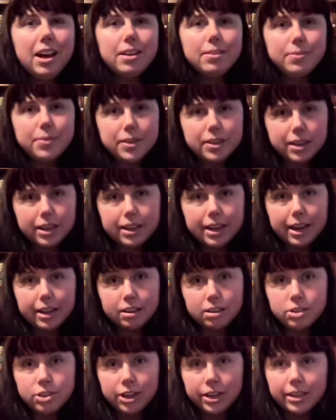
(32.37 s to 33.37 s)
I feel like
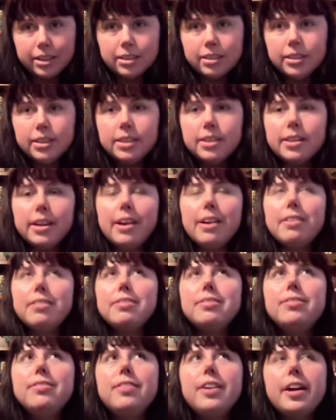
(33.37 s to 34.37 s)
energetically they are
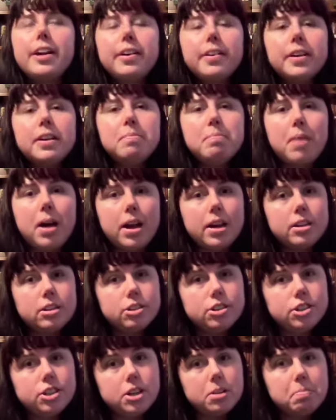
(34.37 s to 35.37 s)
very
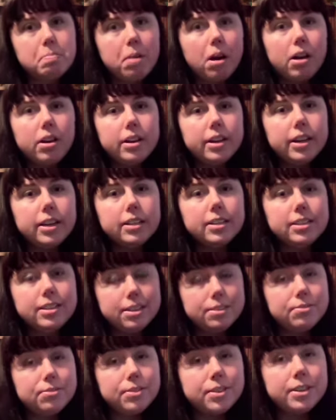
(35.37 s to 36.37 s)
much embodying
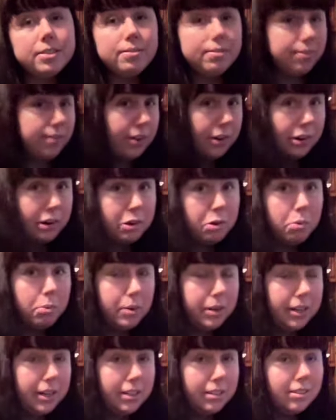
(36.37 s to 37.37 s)
different fairy
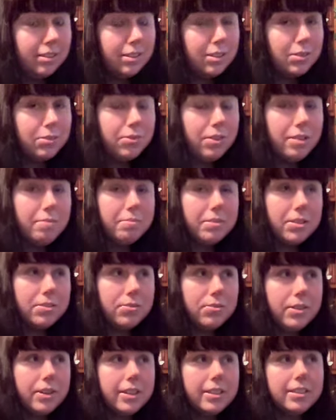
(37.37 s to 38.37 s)
queens from
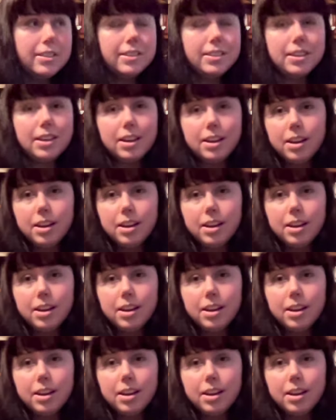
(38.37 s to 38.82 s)
different